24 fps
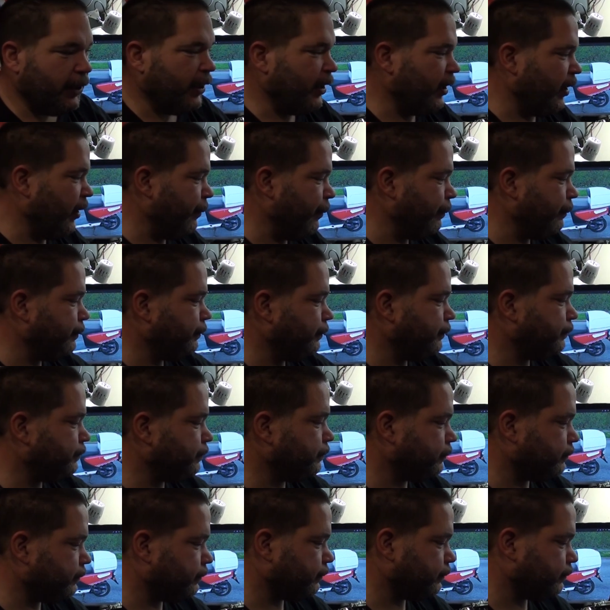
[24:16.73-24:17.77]
Um,
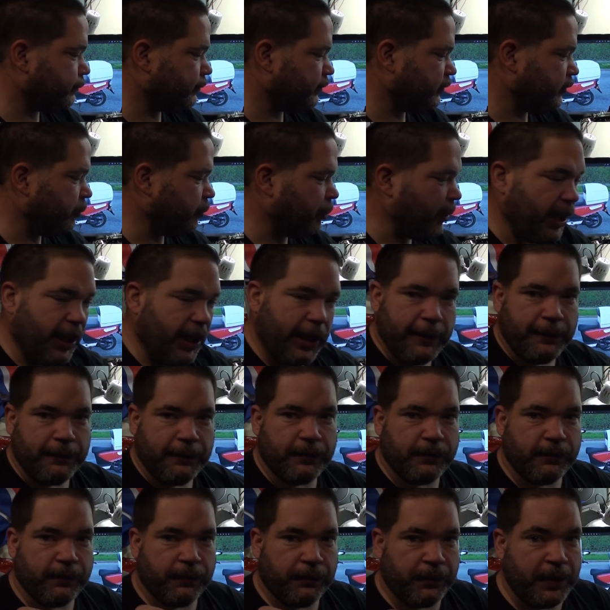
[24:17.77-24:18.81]
but I have
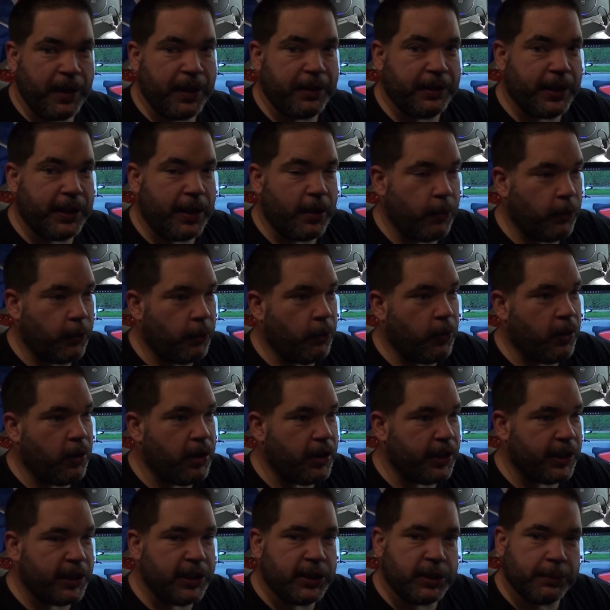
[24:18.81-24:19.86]
found out
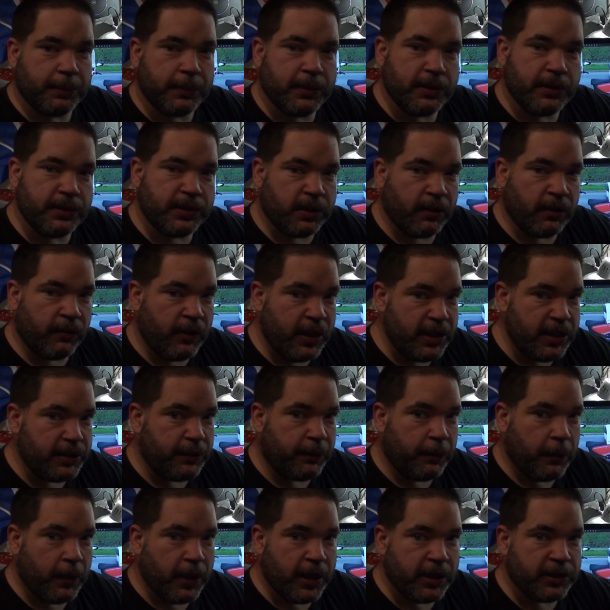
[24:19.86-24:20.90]
why. It's because the
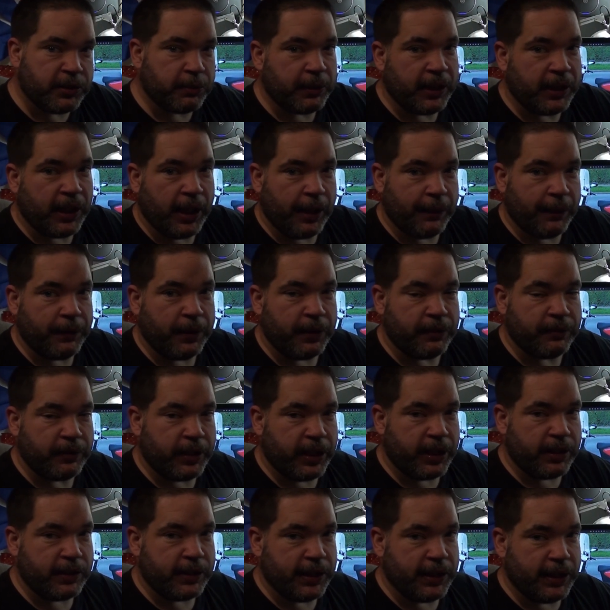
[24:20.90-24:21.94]
reservoirs we have
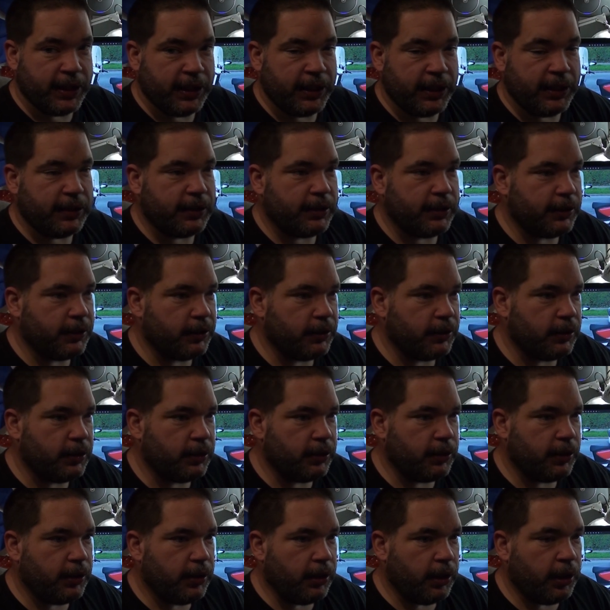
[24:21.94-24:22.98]
around here
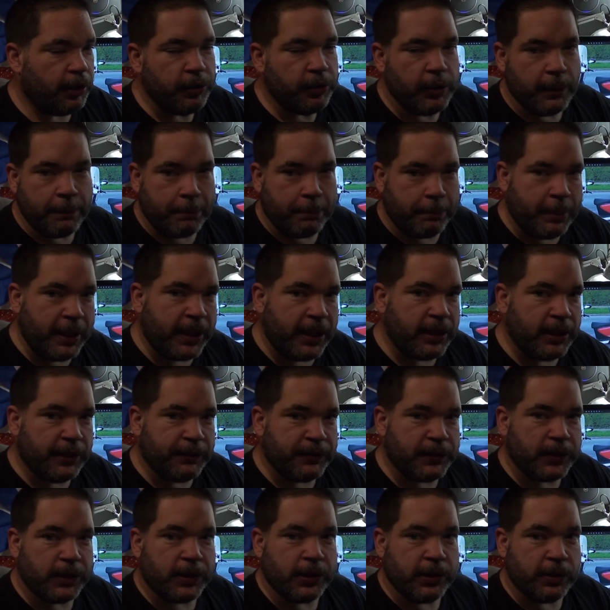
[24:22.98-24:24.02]
are not big
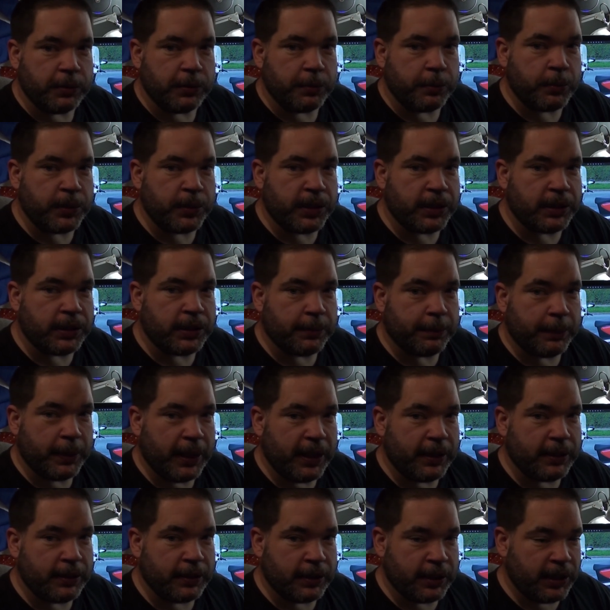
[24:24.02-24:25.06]
enough to cope with the,
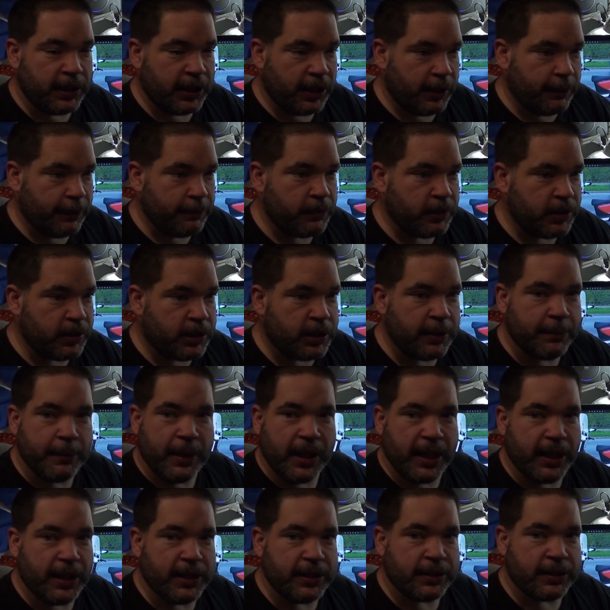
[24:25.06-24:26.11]
de the um,
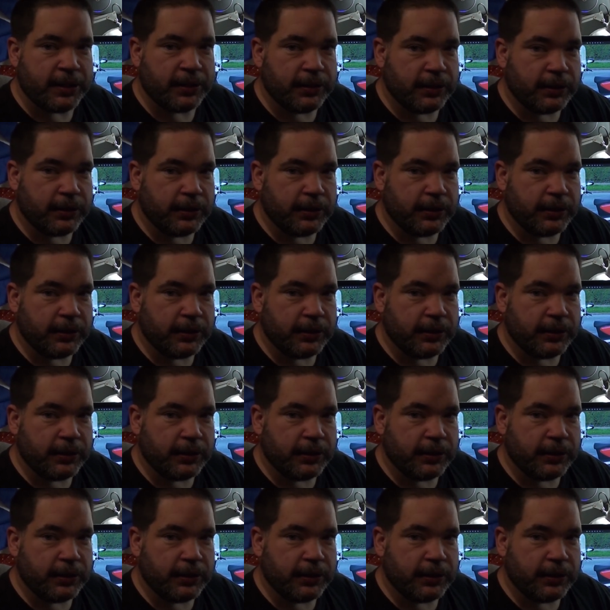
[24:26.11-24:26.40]
demand.